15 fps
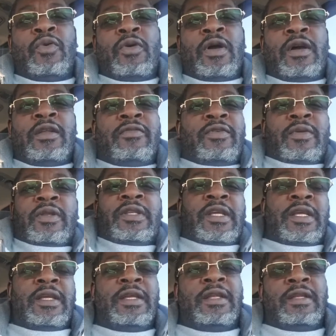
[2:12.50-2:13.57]
out of it.
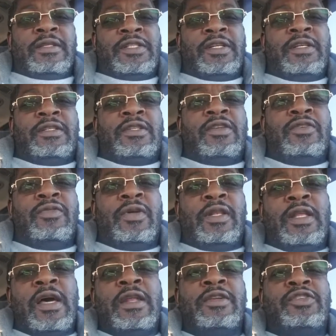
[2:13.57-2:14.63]
Didn't get a chance to do a
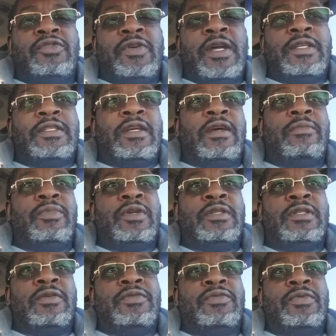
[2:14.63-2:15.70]
lot of track time
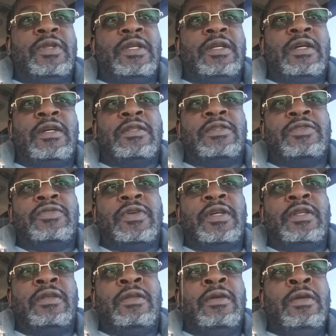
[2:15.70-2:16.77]
because I was really
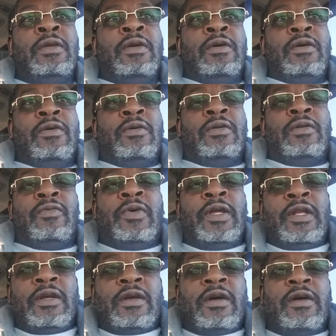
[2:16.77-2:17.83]
concentrating on the way
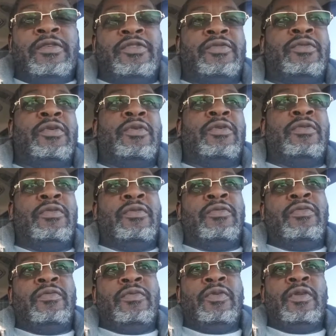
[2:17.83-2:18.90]
the car
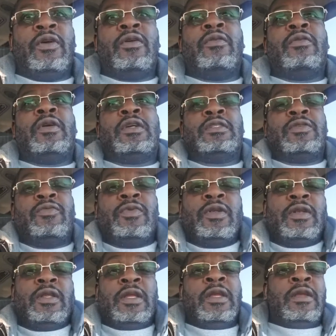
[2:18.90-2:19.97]
drove, you know, because I
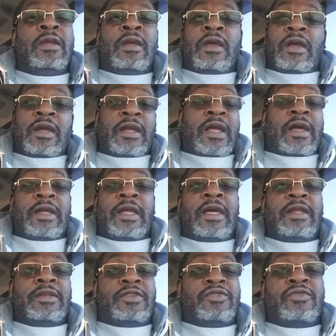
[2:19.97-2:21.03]
got
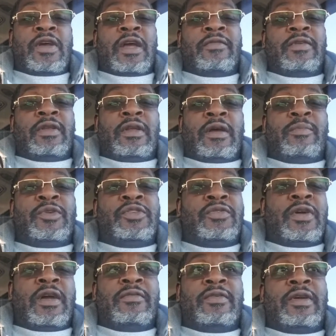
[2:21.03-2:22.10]
it to drive it. I'm a
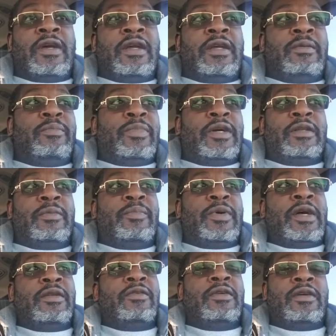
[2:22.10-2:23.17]
driver. I ain't about to
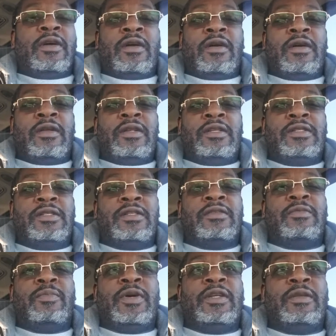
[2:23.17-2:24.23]
buy no car and it's just
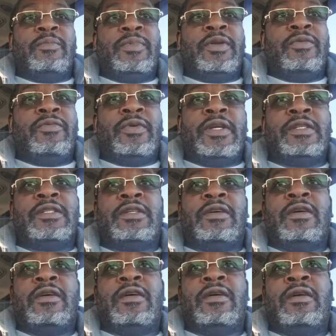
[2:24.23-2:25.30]
about to be a race
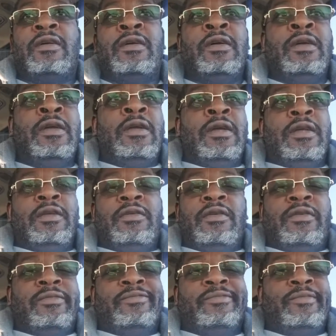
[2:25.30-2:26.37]
car, you
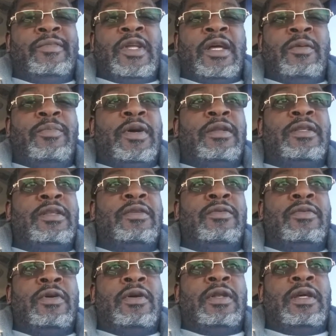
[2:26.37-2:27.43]
know, not about to
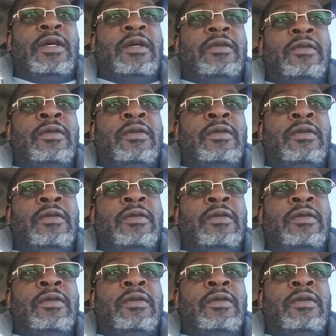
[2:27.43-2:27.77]
do all that.